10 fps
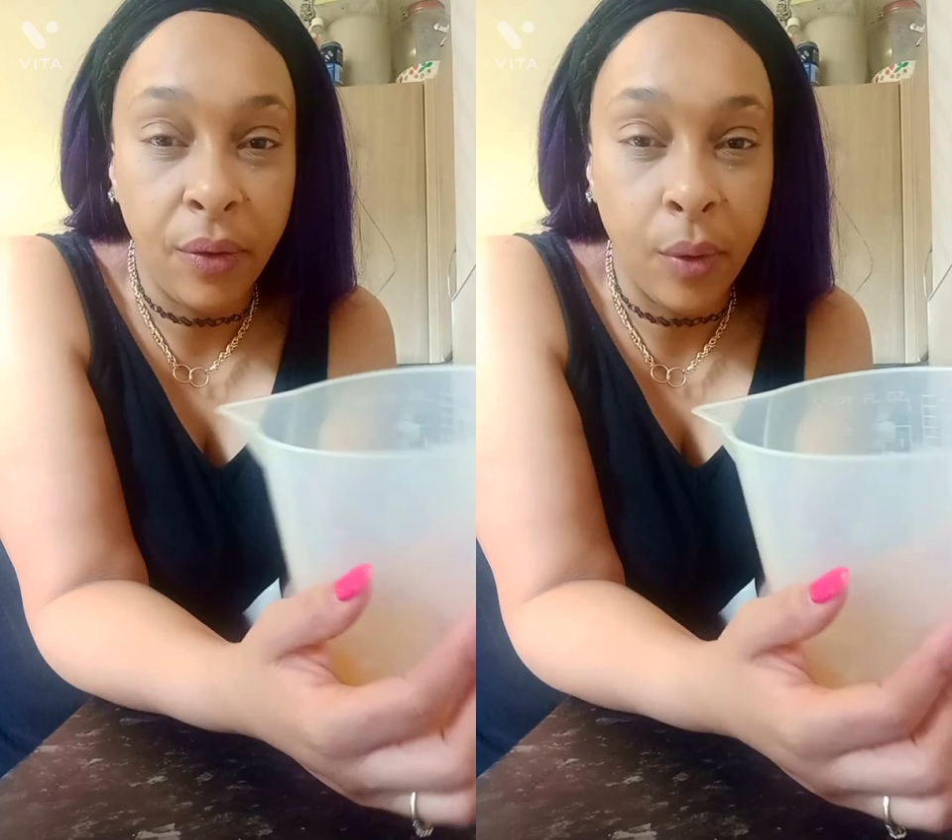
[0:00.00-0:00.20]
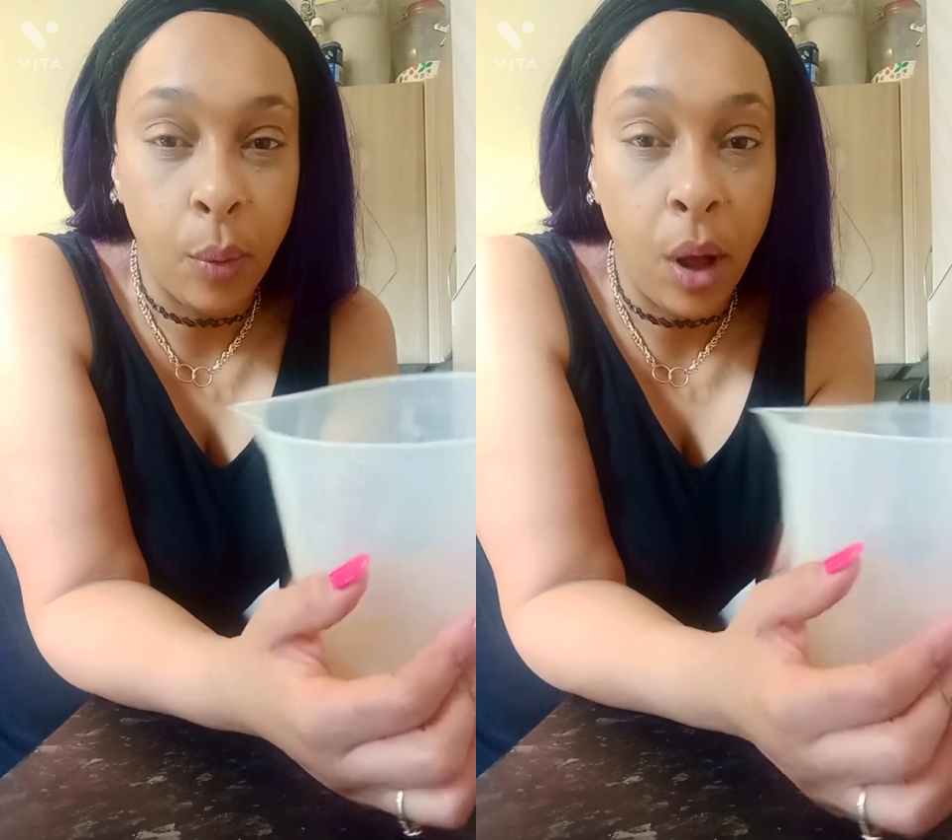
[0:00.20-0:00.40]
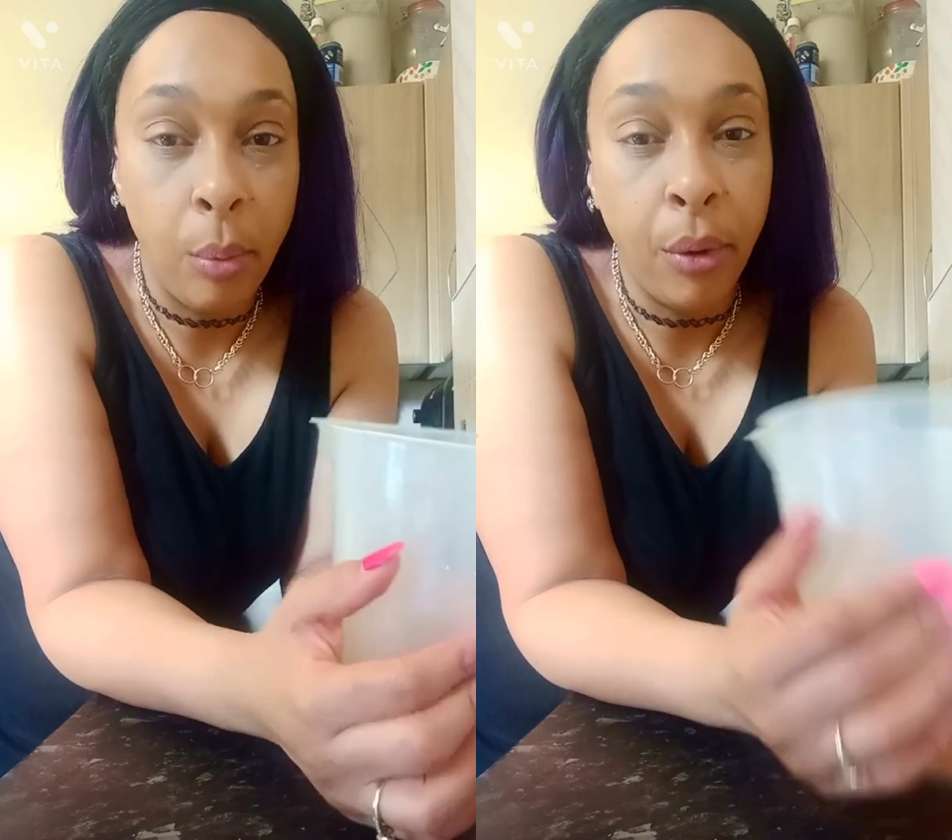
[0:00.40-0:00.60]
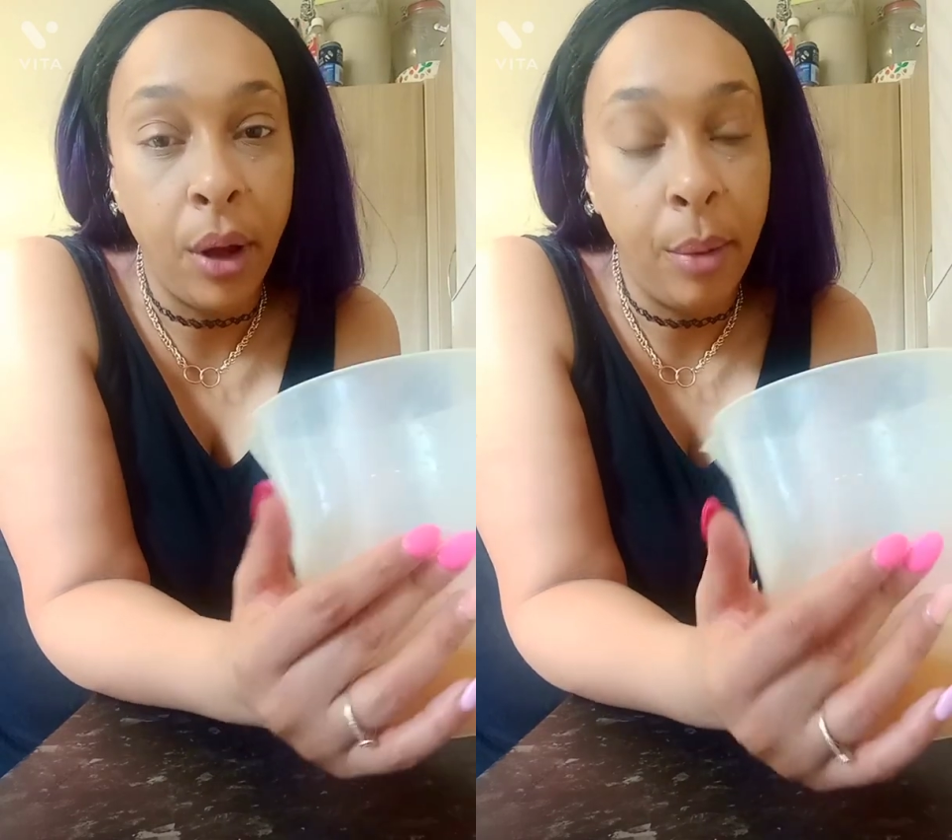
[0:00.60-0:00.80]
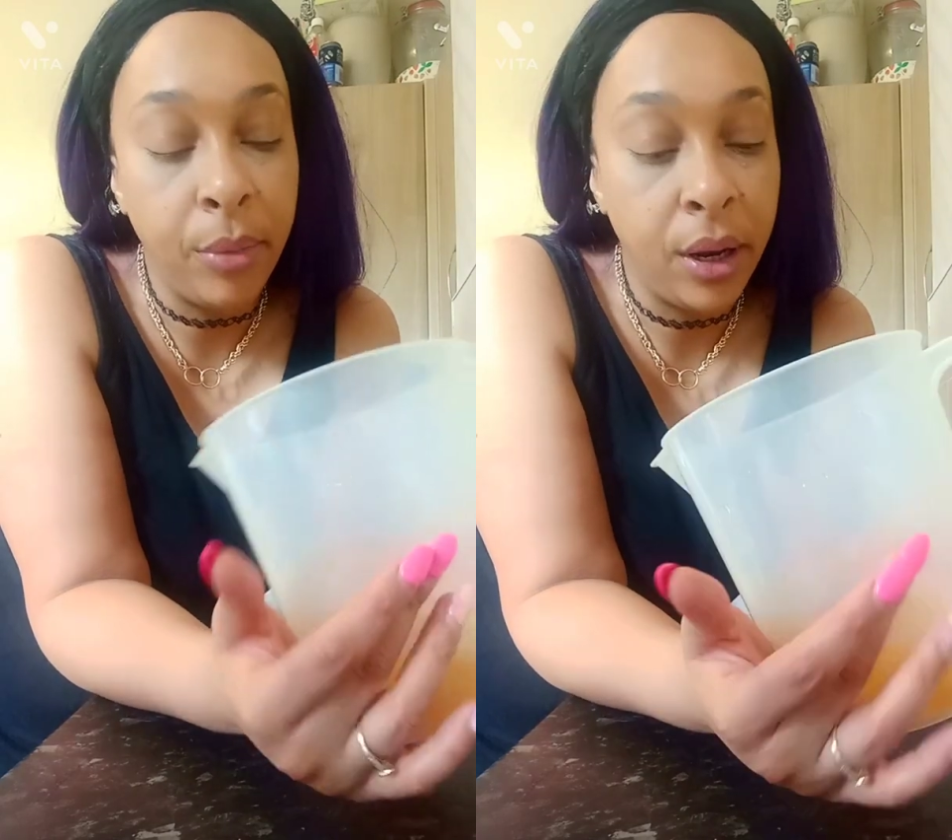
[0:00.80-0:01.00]
a while, but
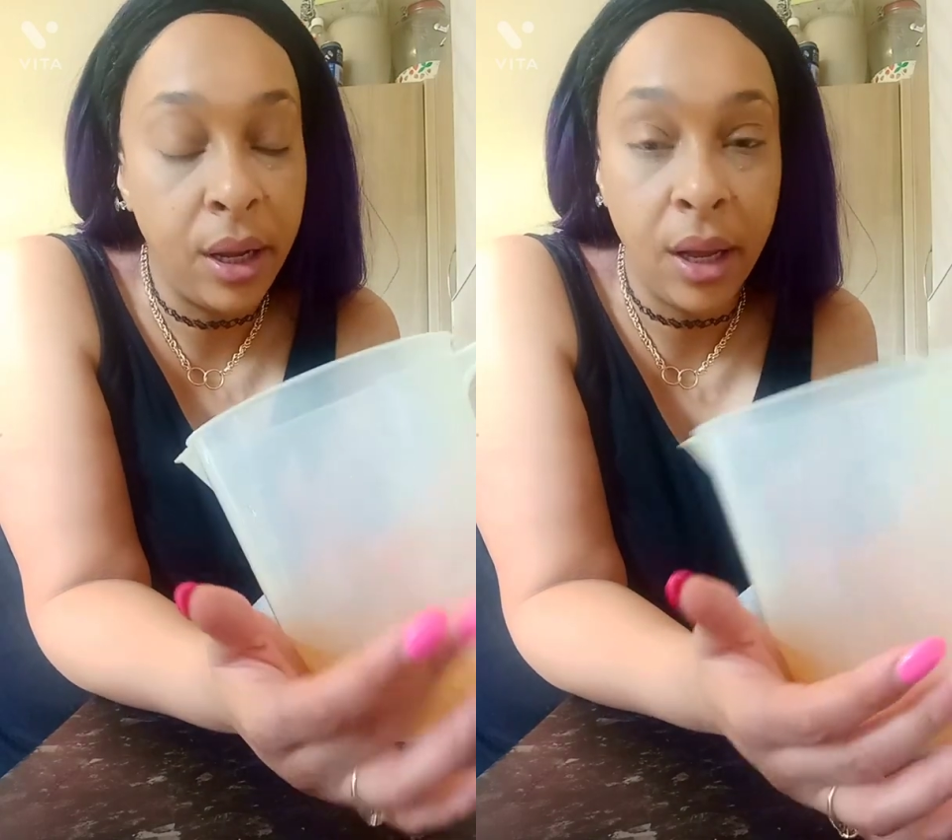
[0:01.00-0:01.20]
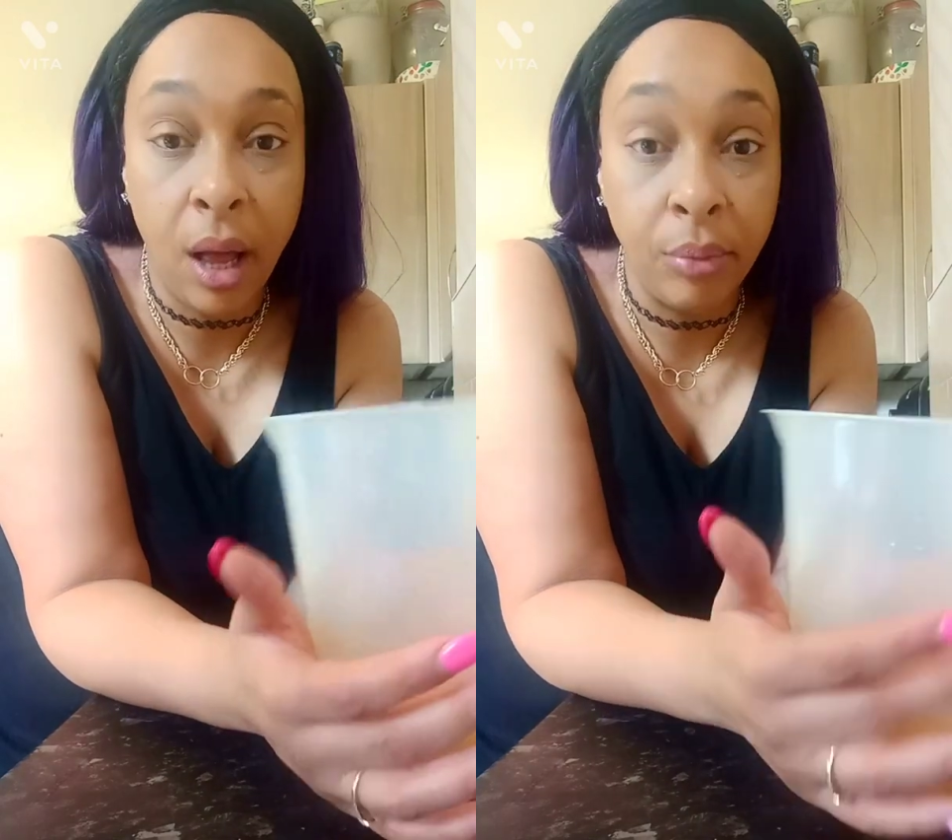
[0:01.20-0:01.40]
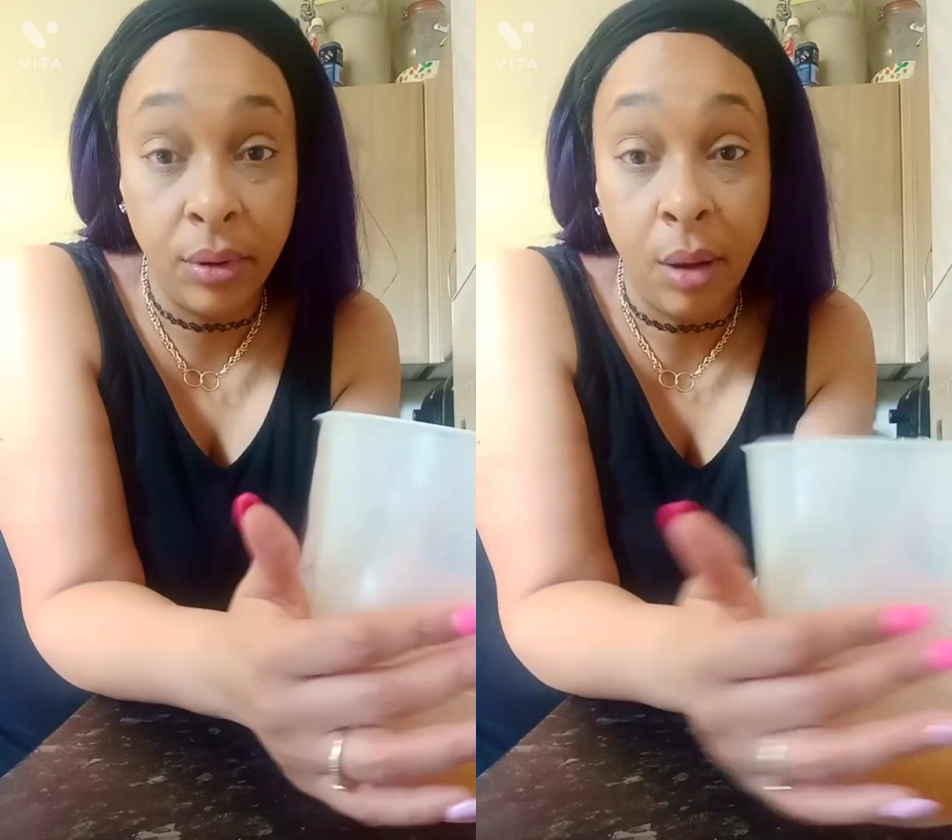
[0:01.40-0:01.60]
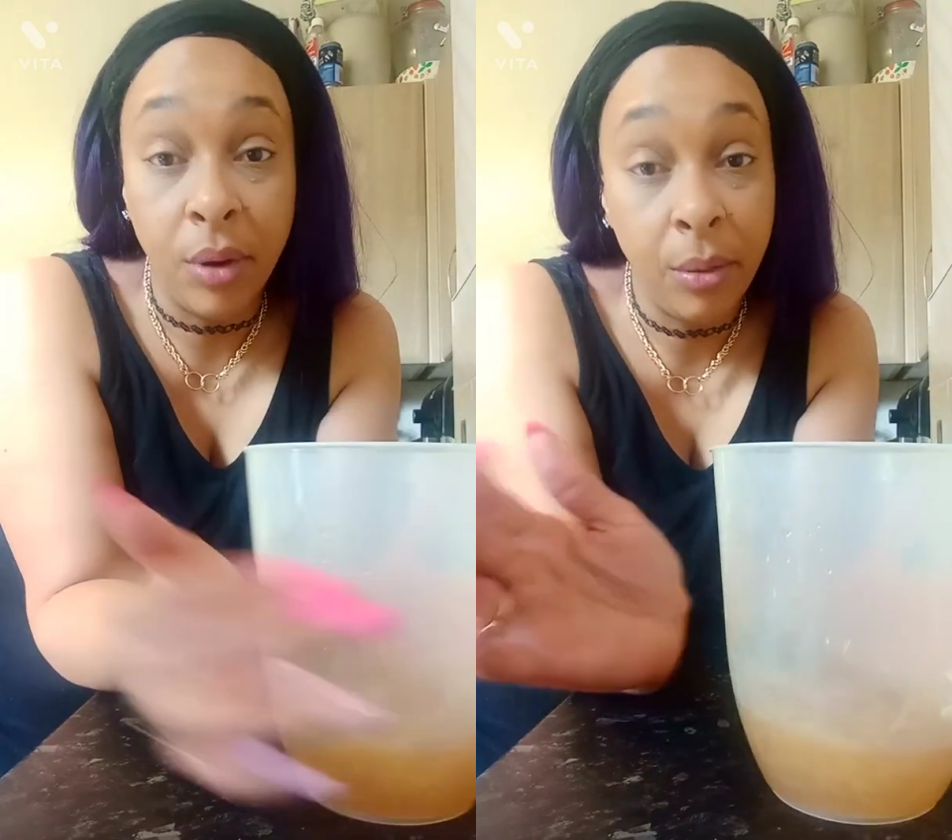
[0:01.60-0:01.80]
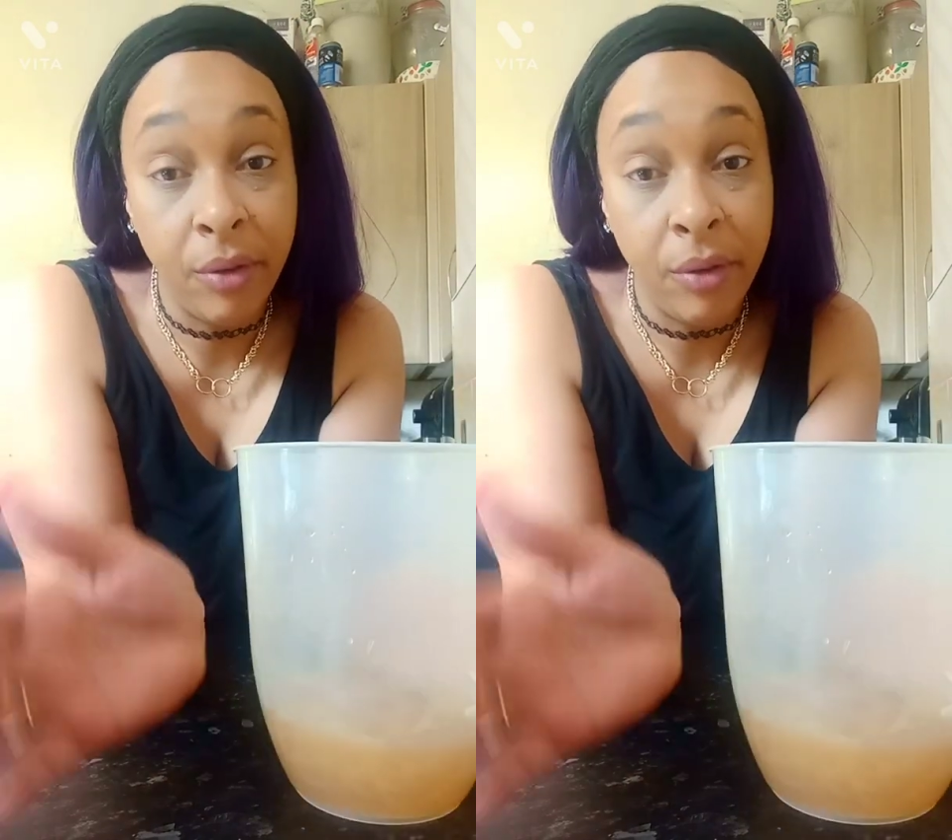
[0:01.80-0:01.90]
I'm gonna be